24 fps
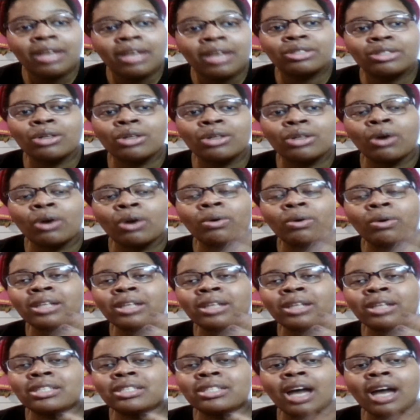So
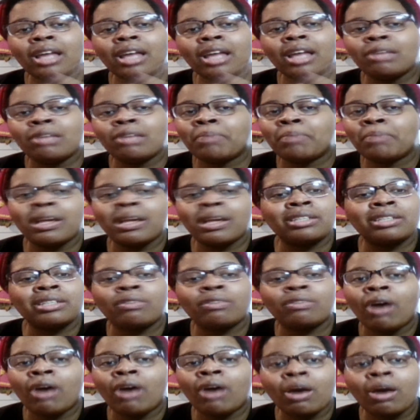it's not in the place
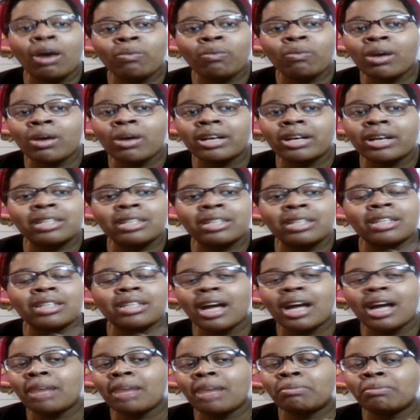of hard work. It's
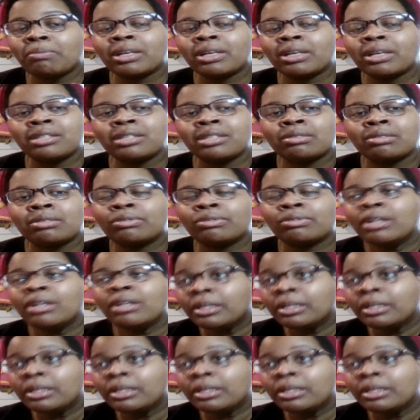not in place of